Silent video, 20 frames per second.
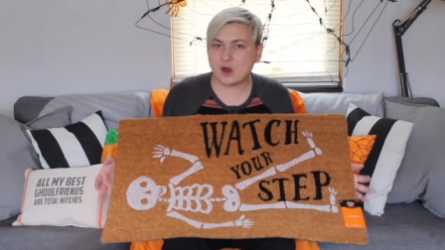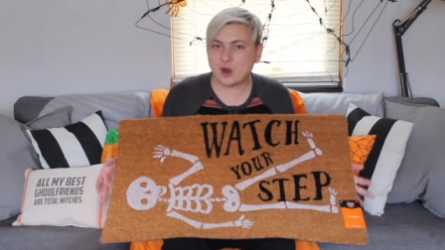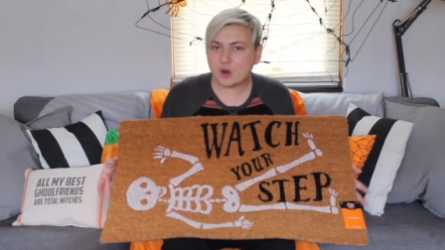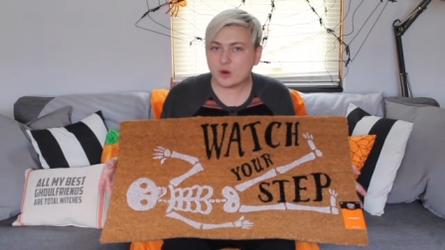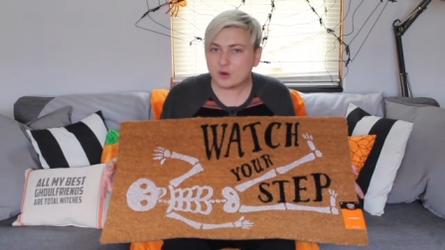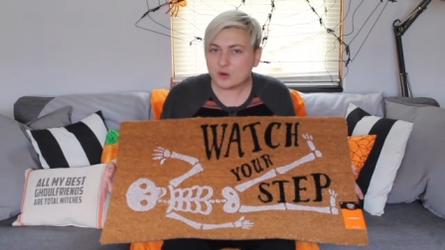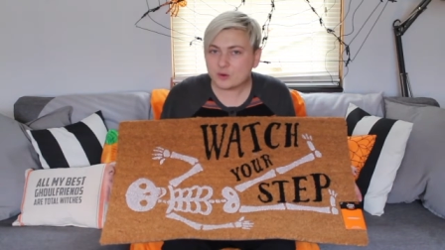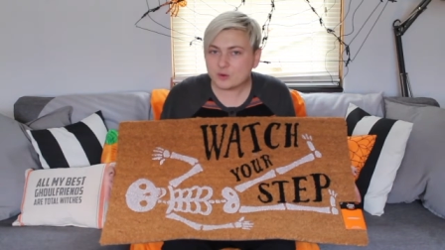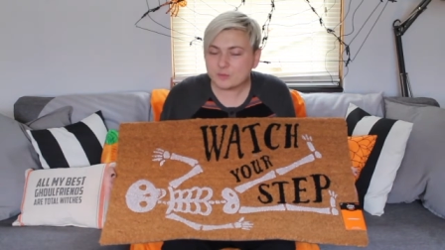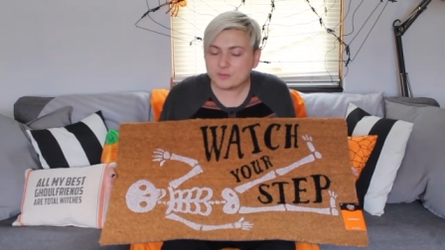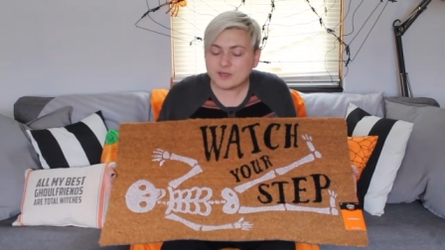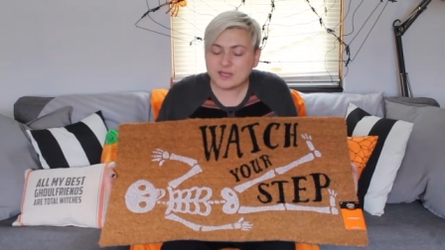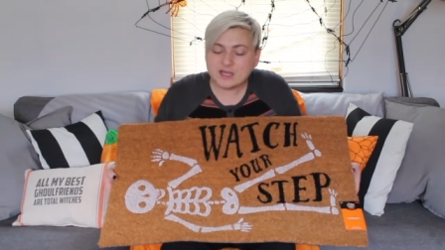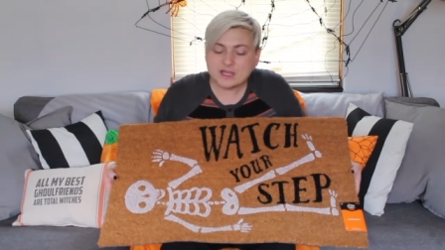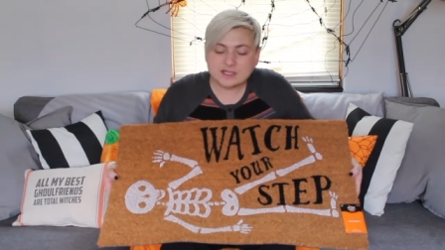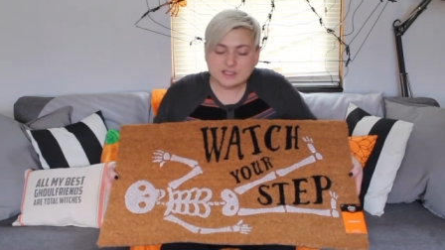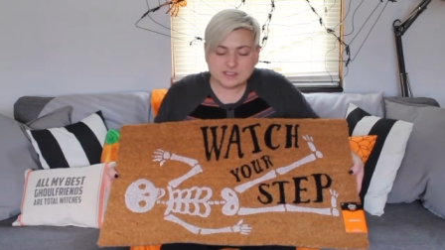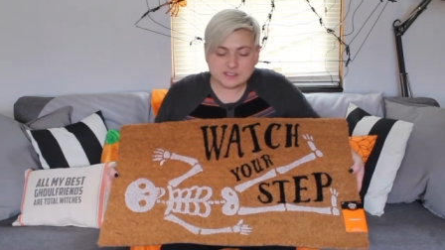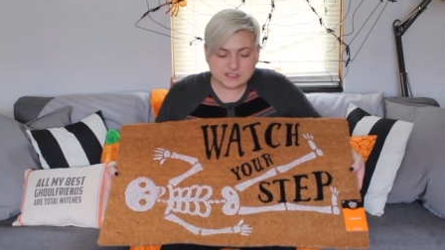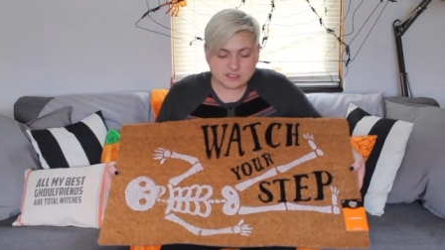home
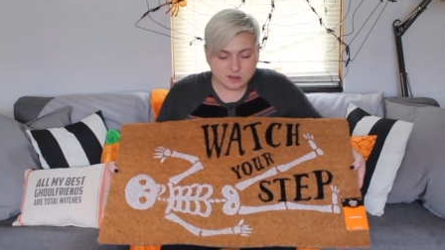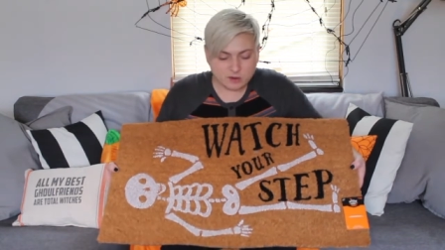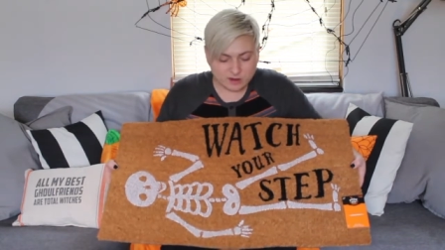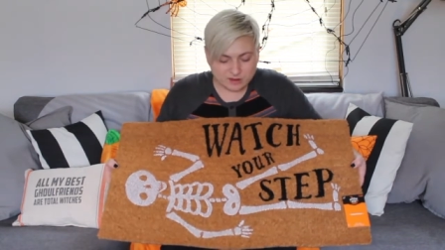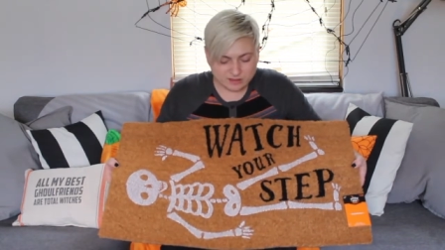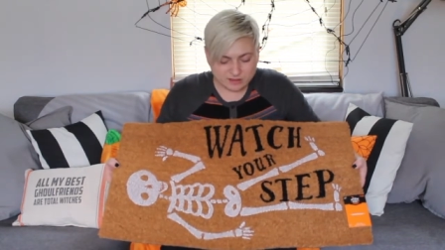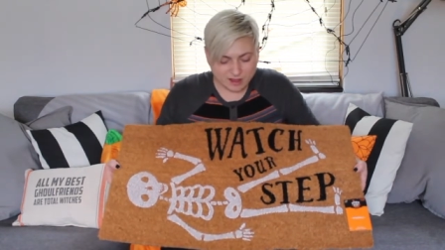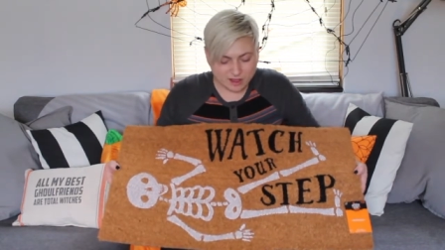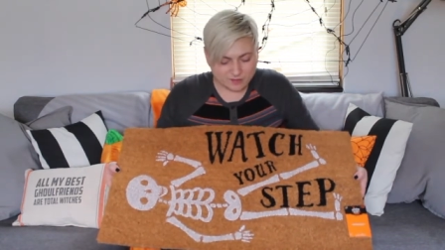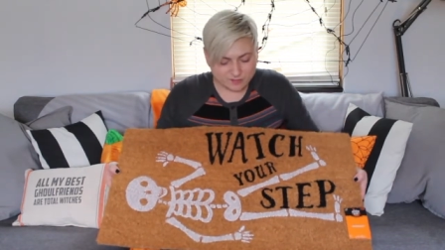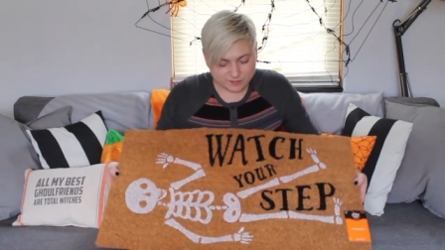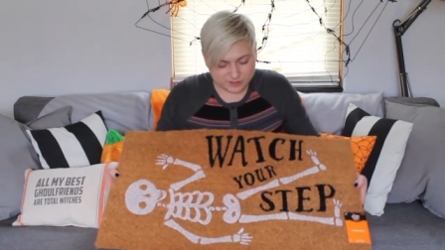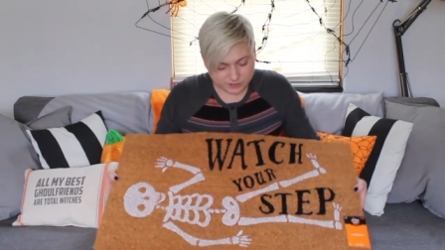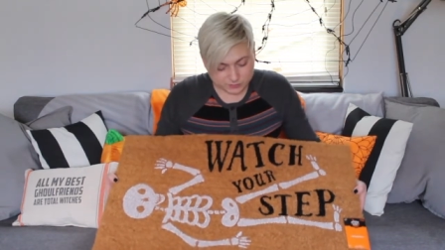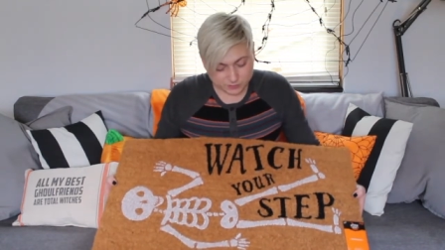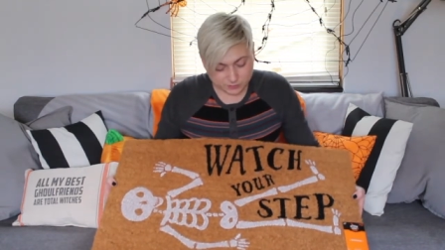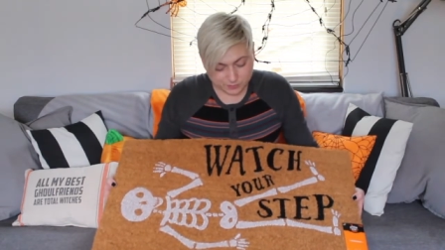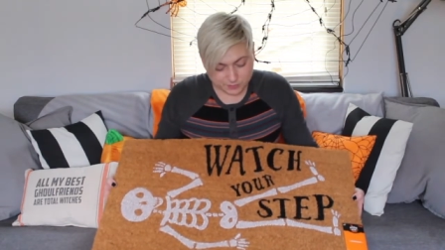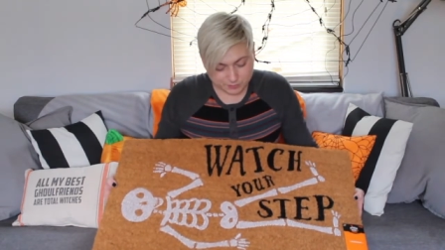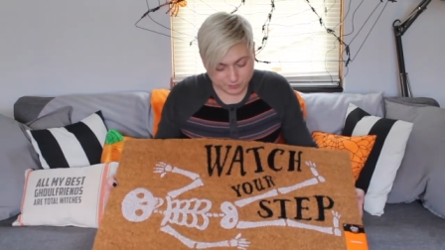so I thought
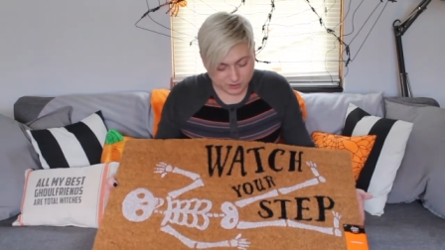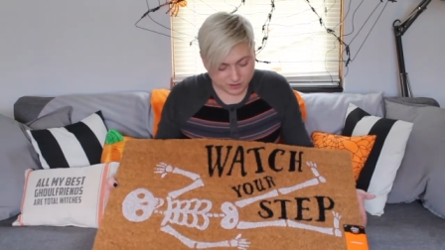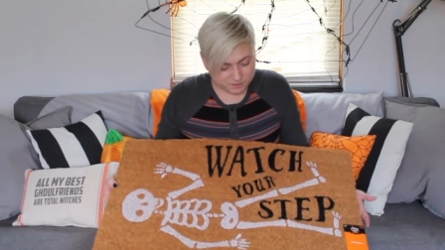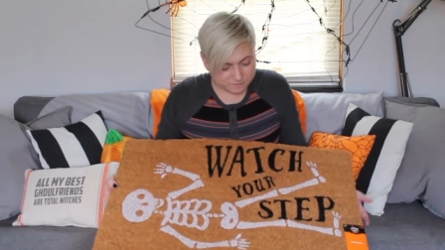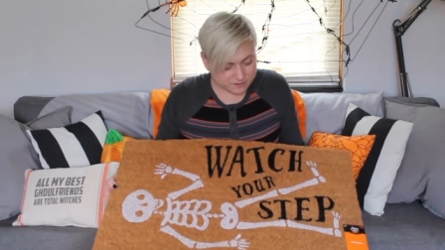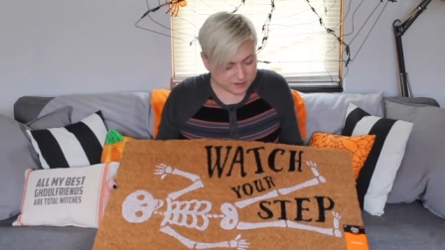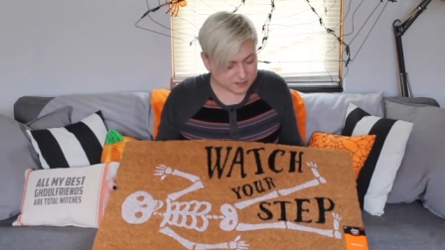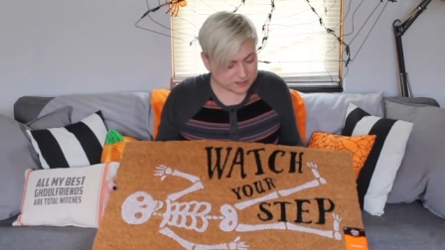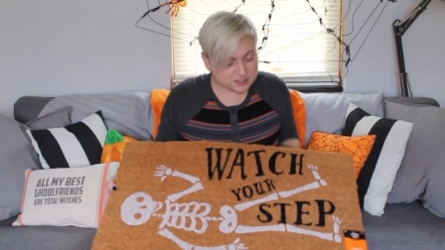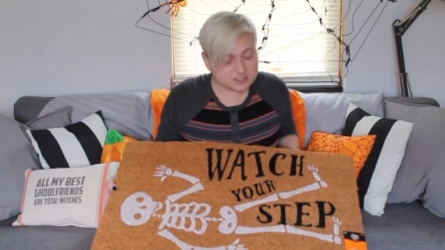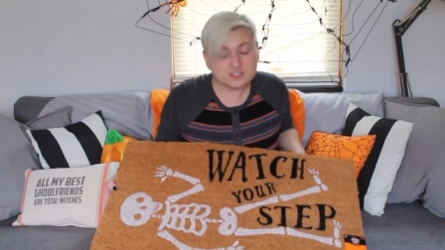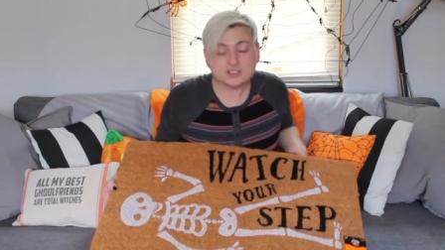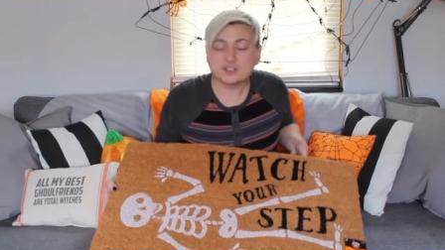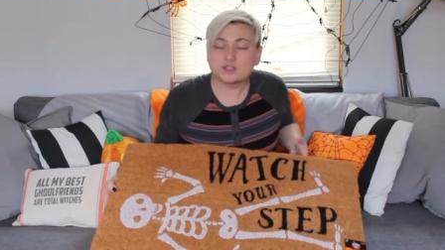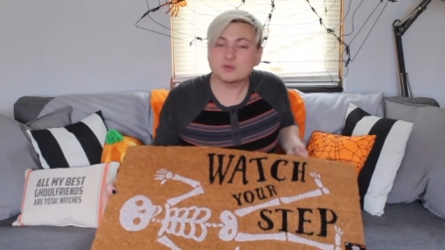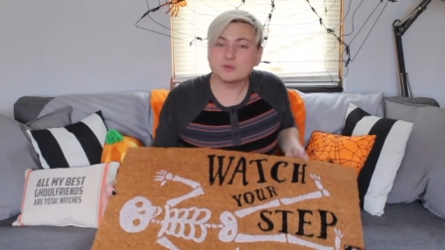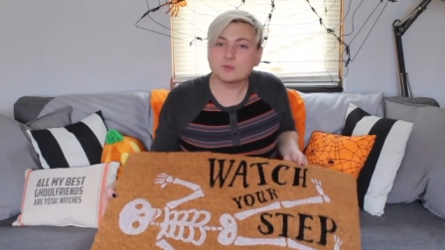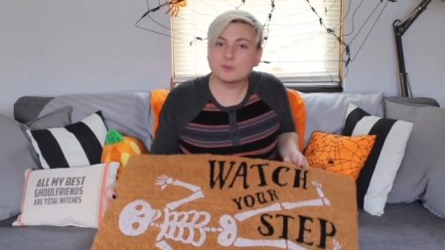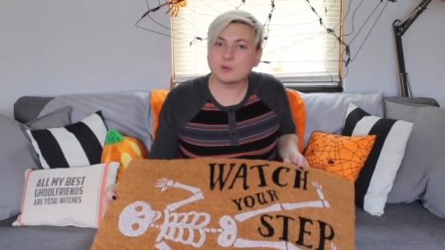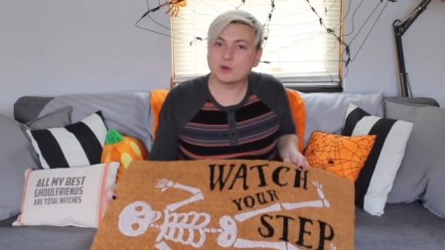this would be perfect to
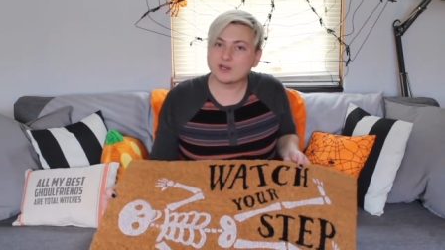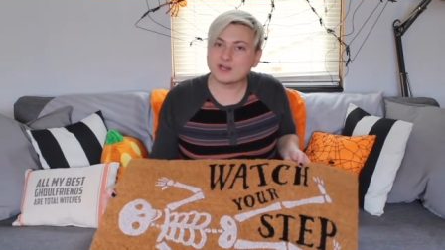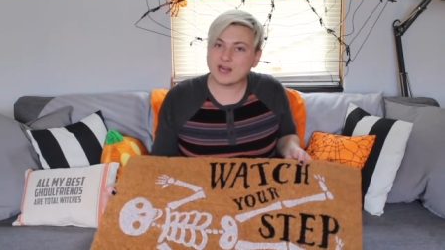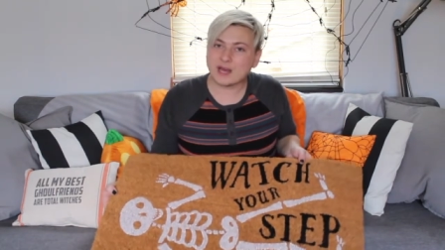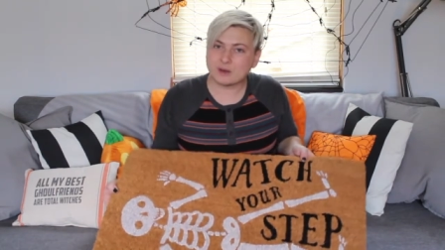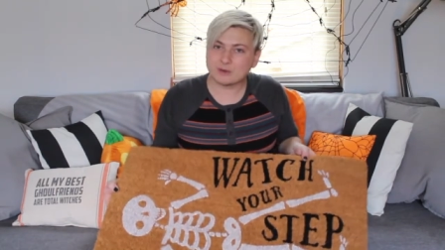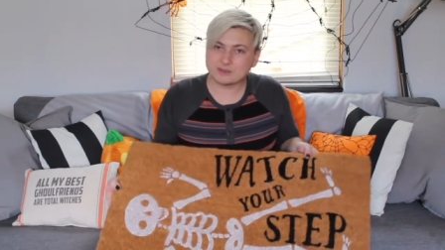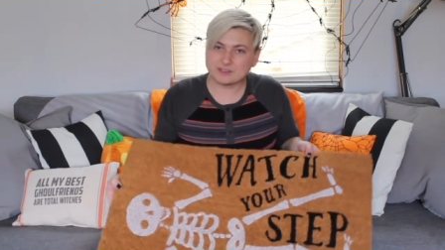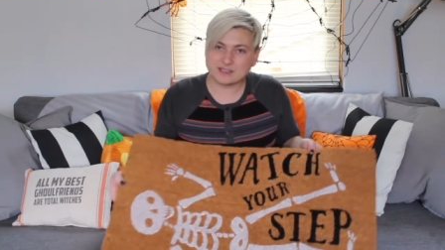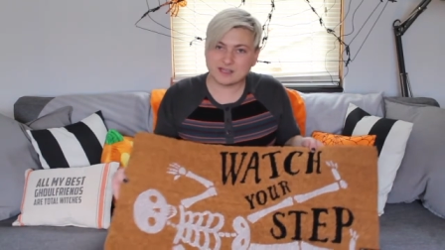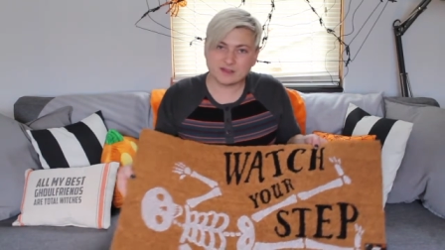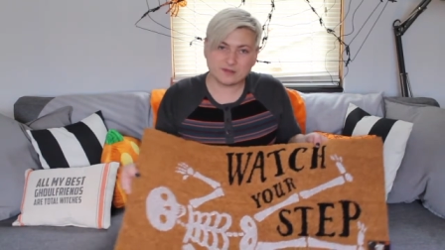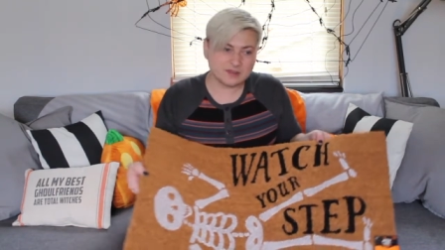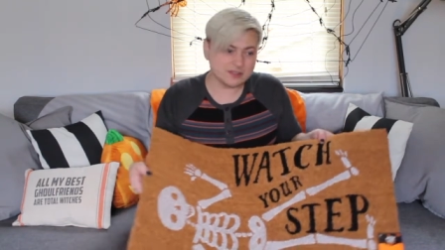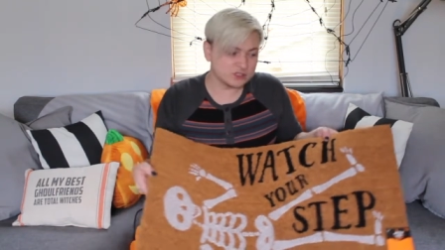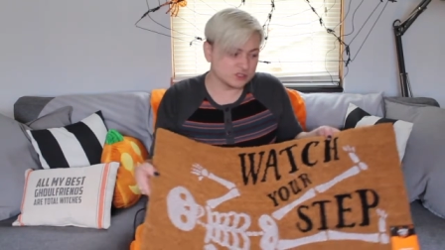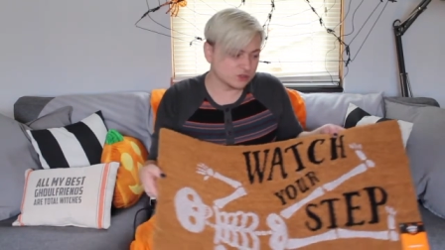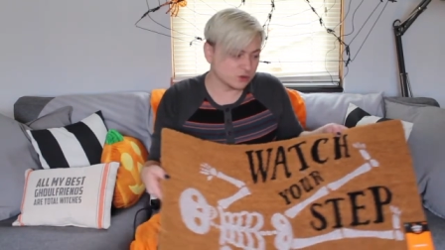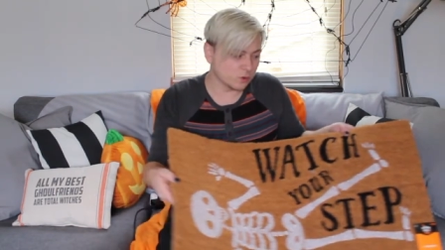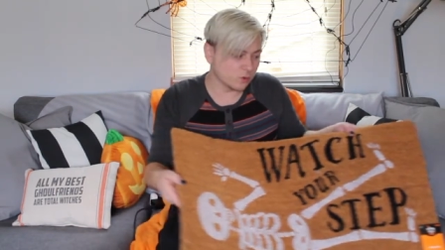put outside
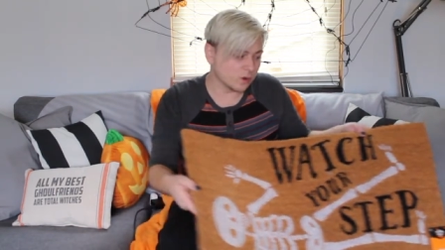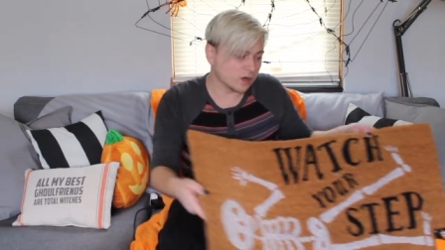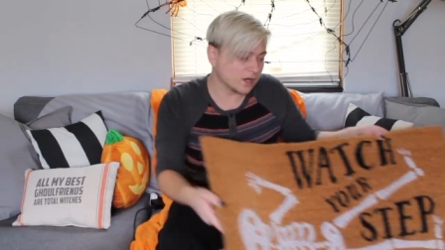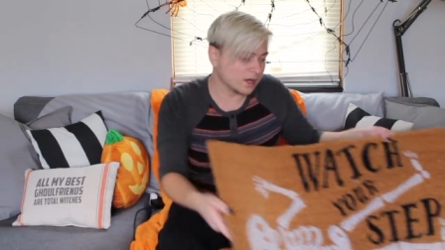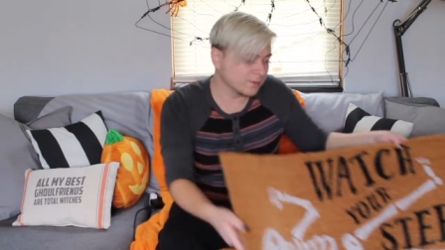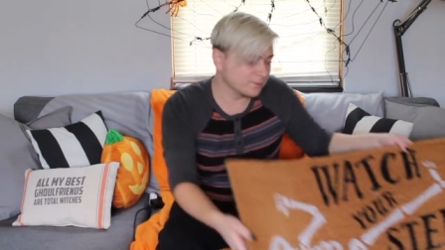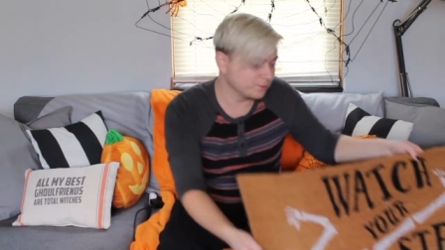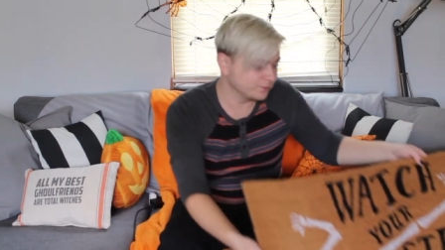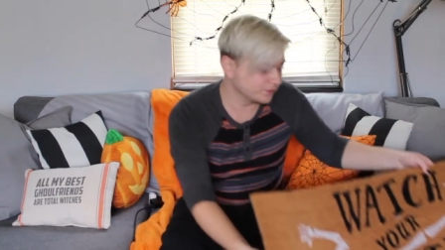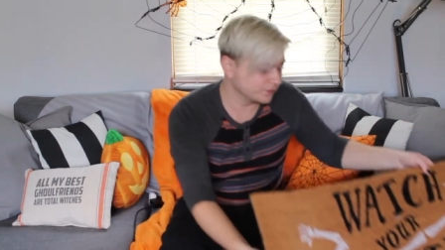the door.